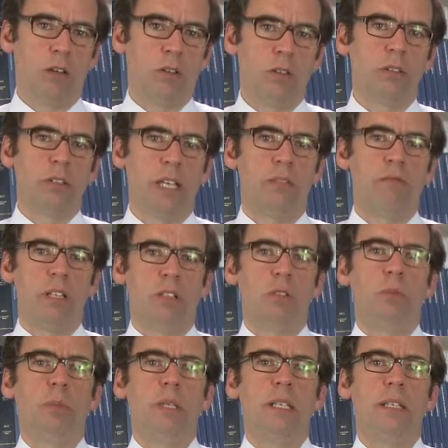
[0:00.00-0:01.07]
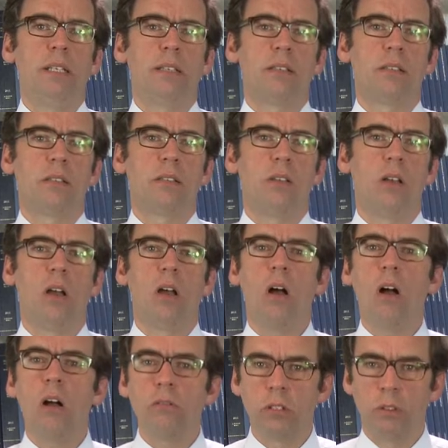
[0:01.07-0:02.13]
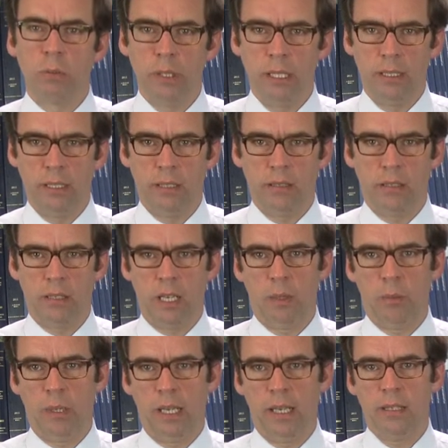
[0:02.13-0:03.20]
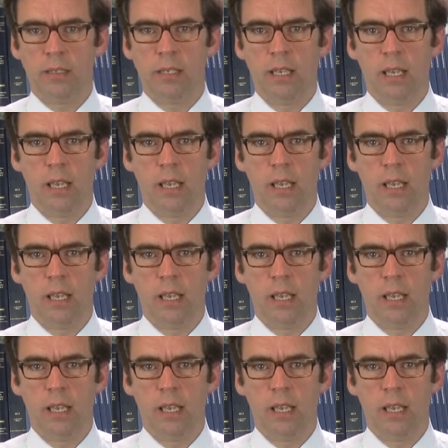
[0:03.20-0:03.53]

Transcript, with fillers: all their written pleadings, oral pleadings take place,